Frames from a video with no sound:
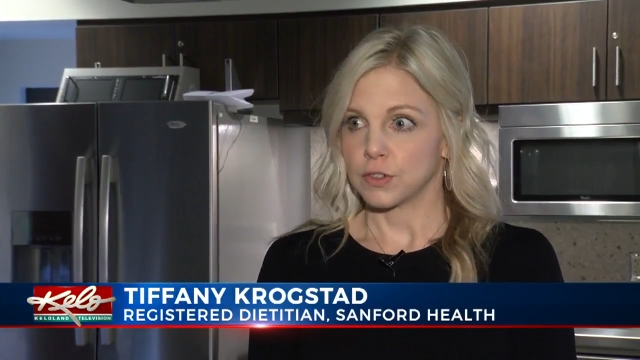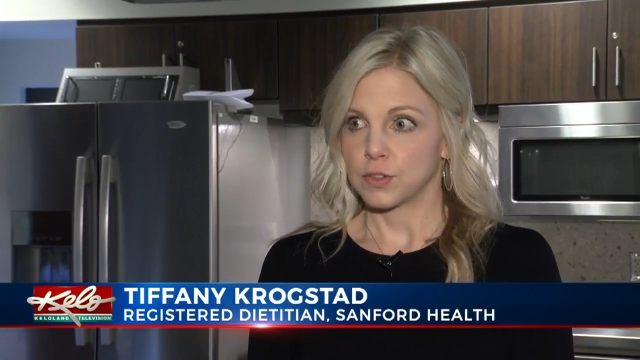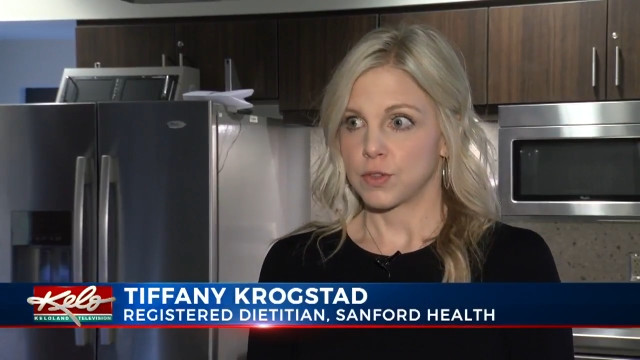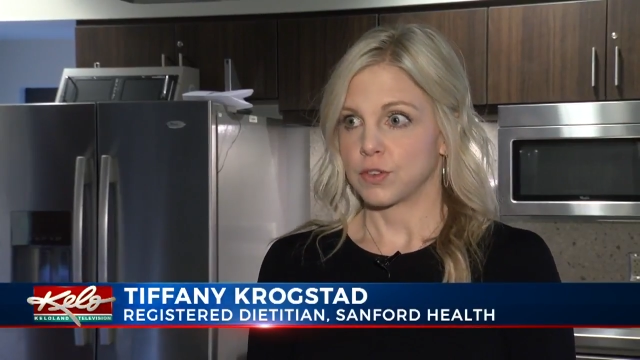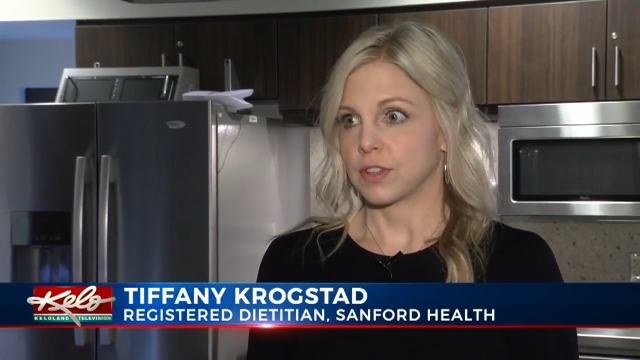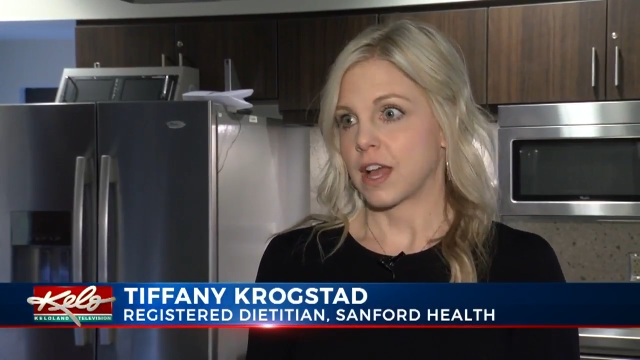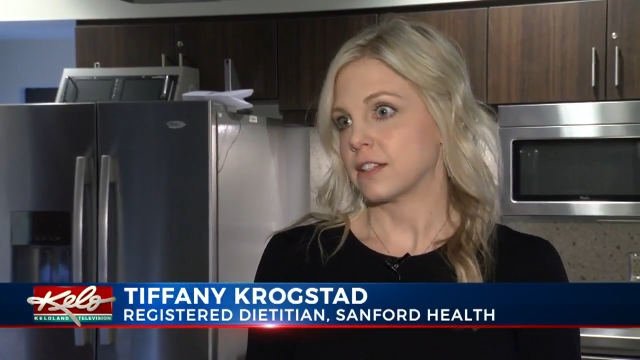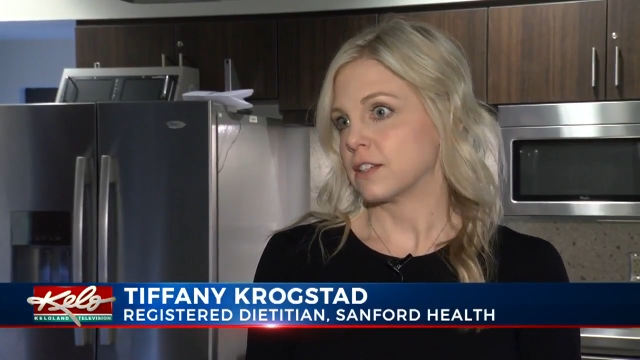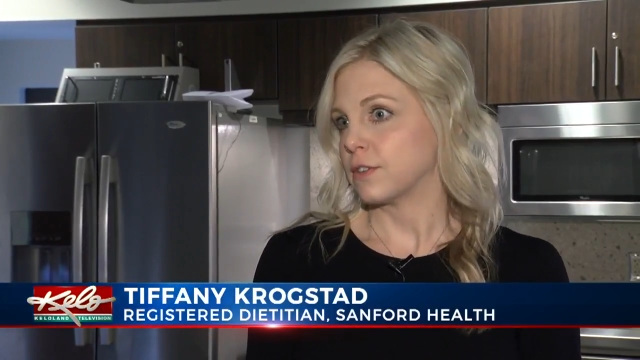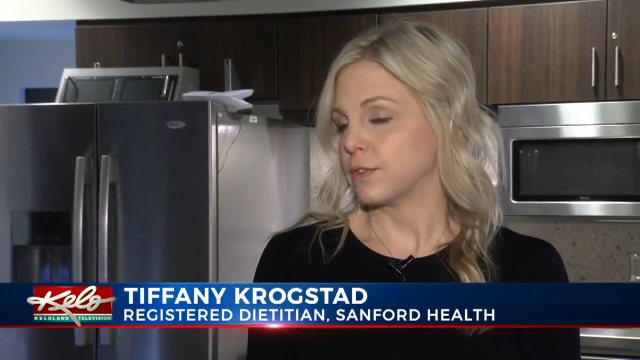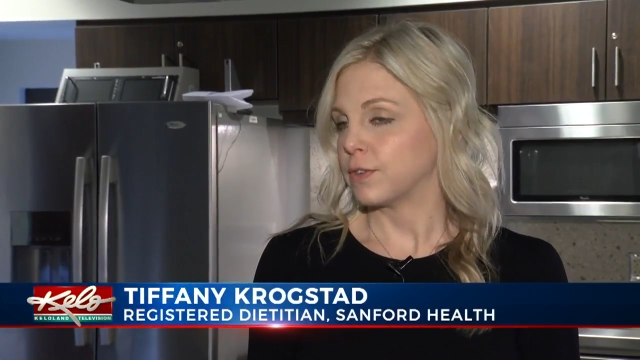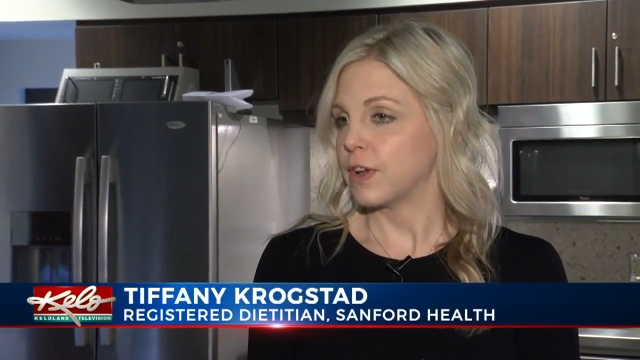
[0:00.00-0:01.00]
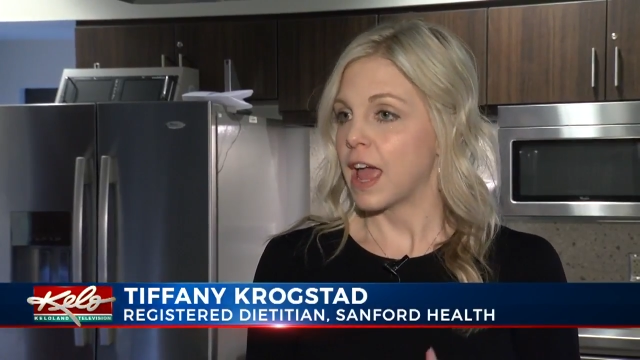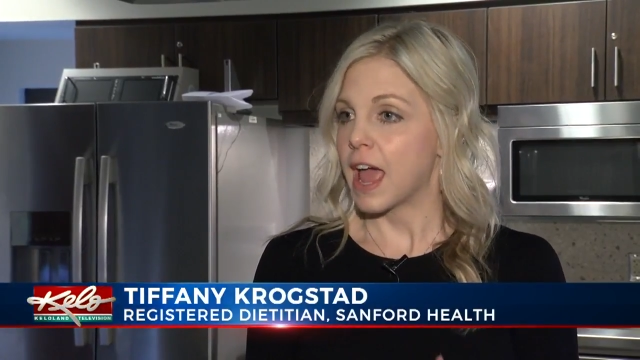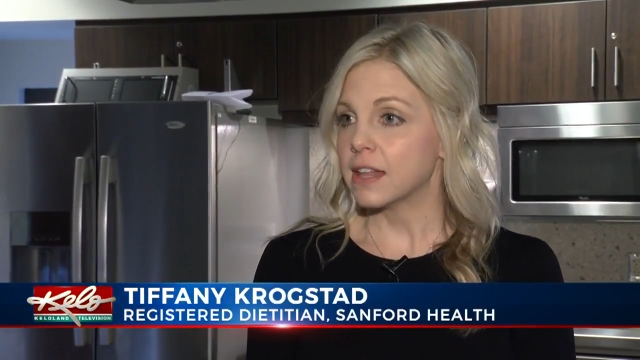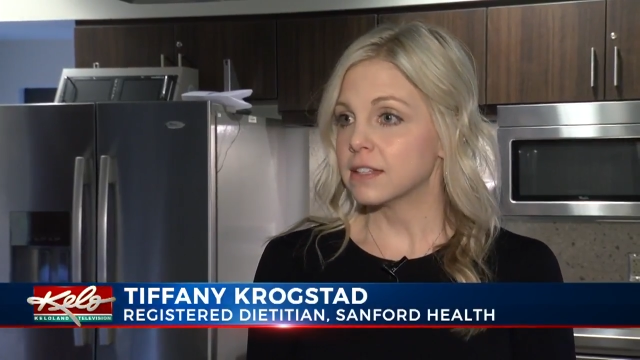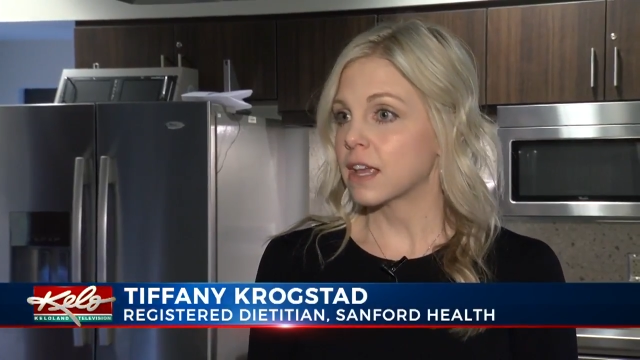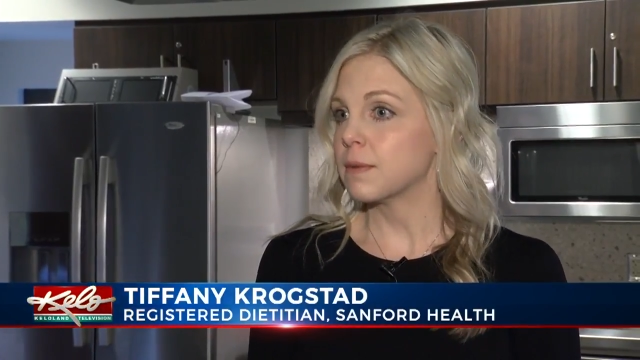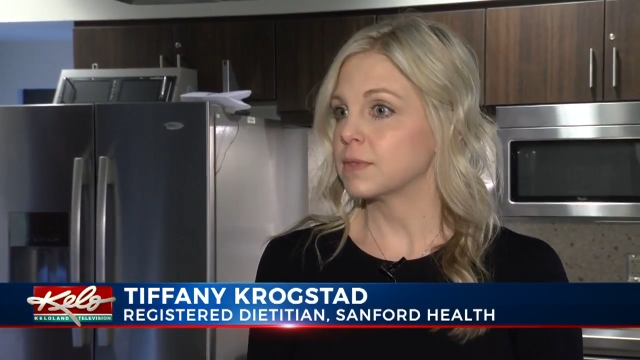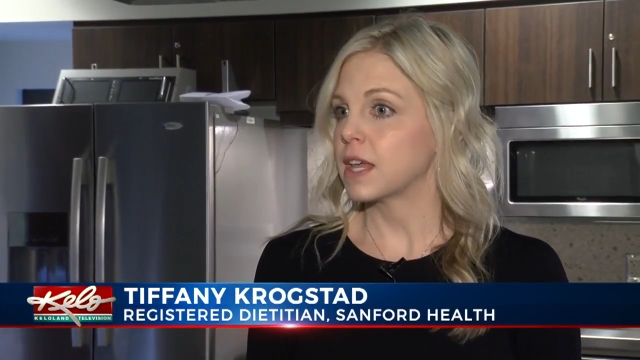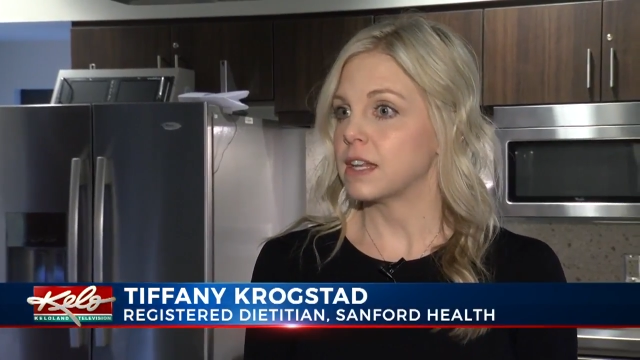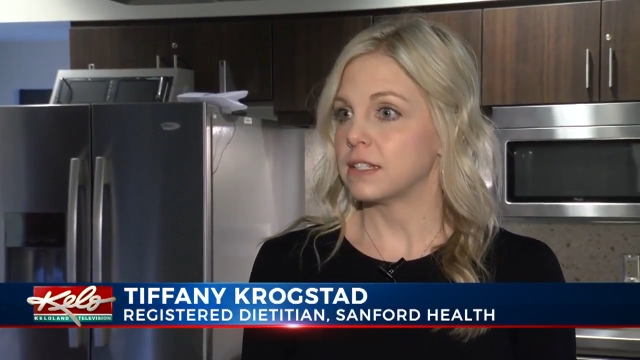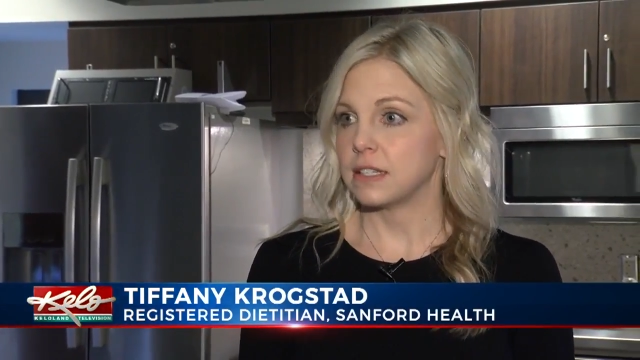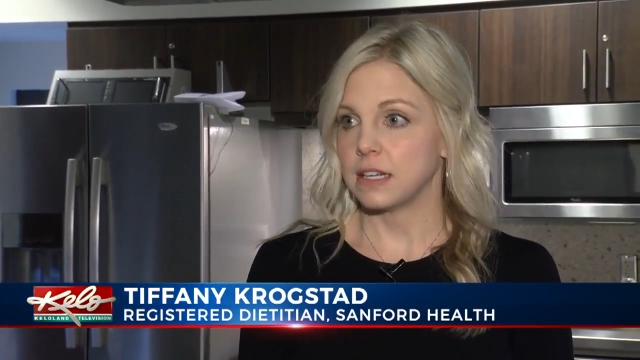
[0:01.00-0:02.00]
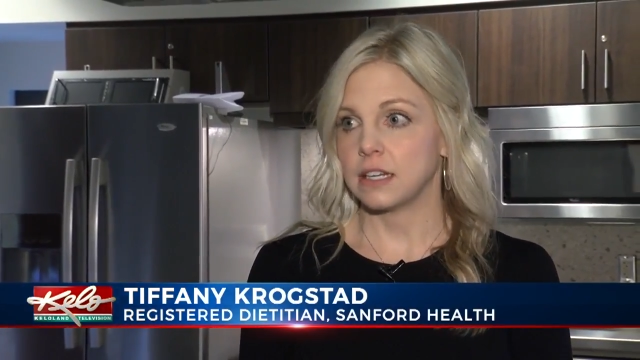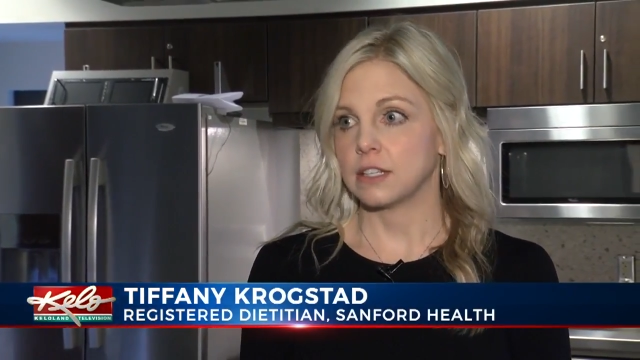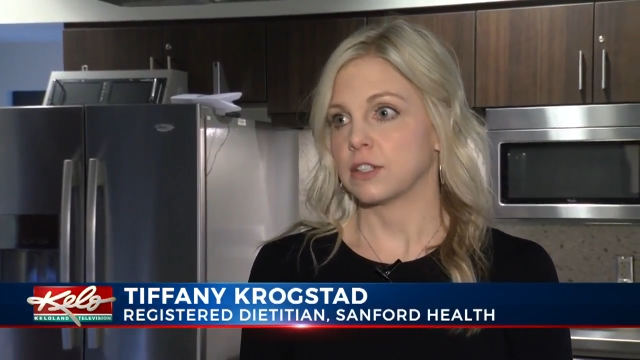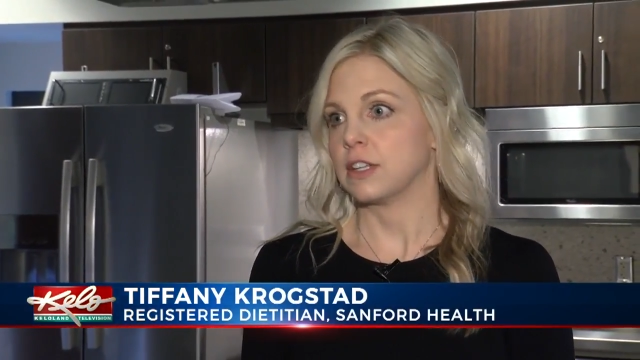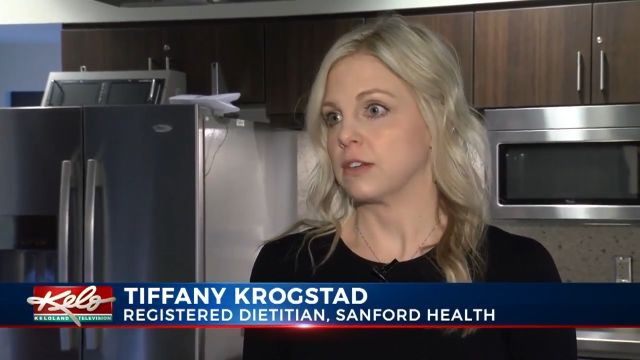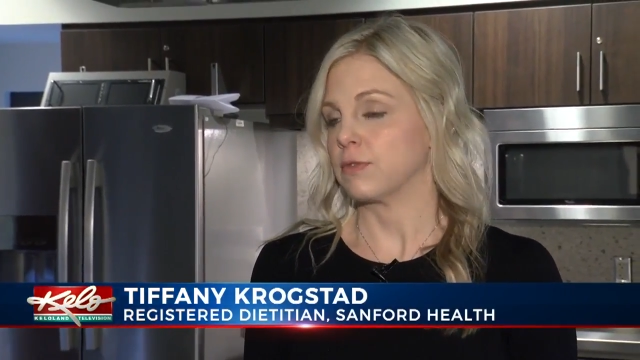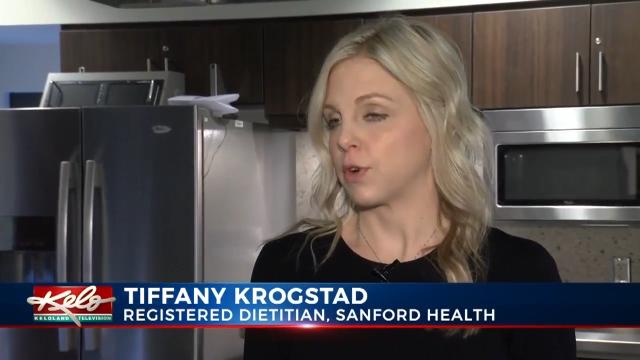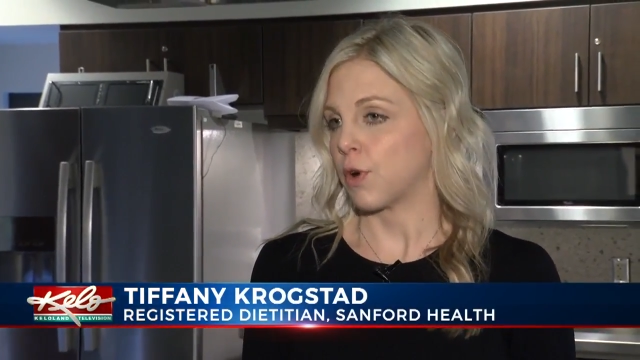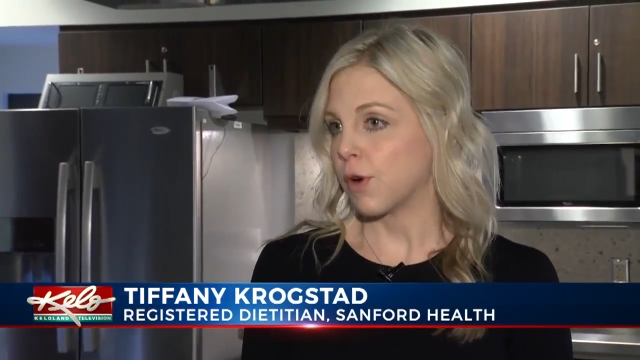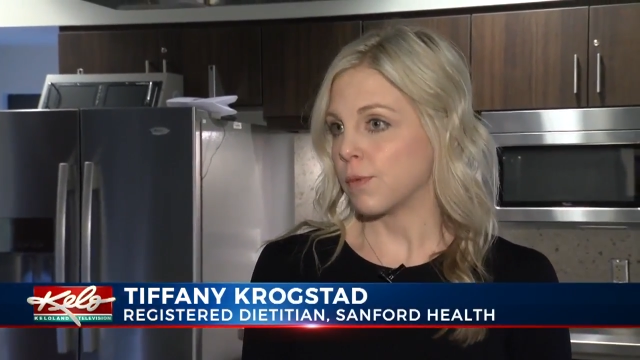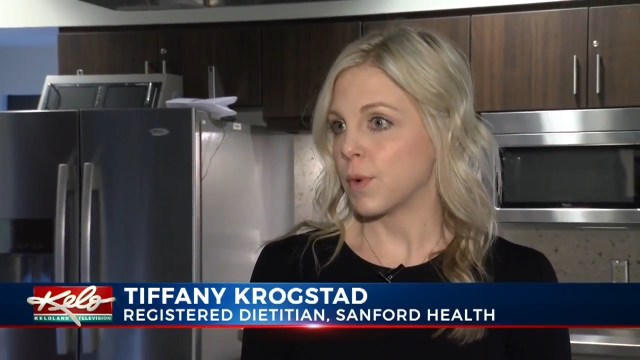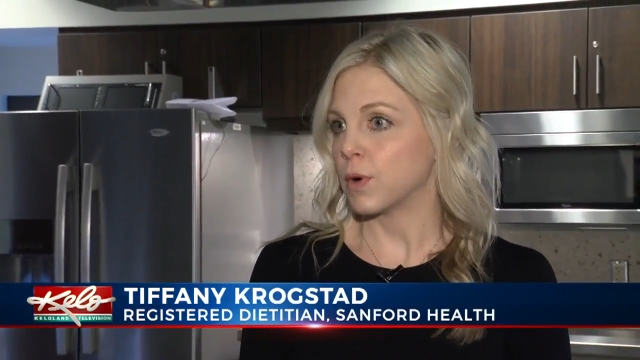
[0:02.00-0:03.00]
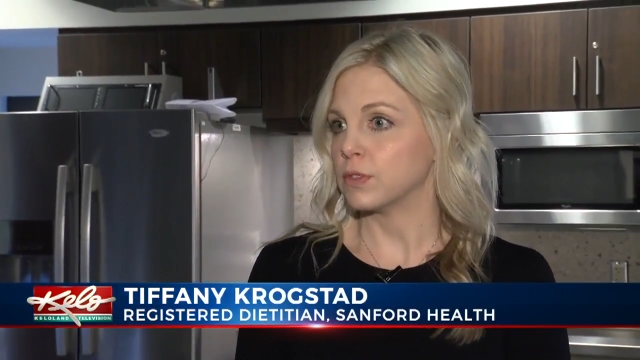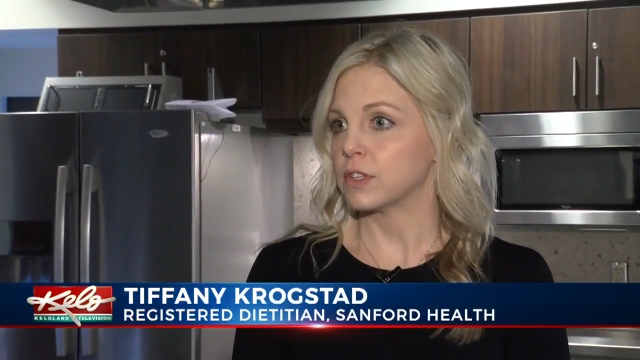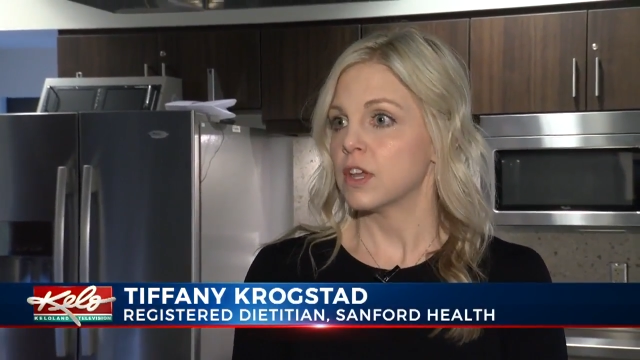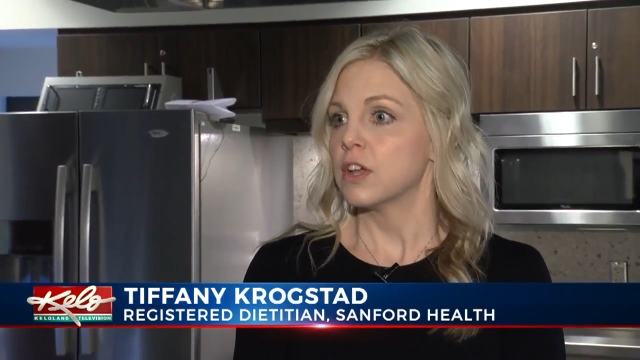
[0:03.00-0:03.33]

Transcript: So there's lots of enzymes that it's needed, it's needed for hormones.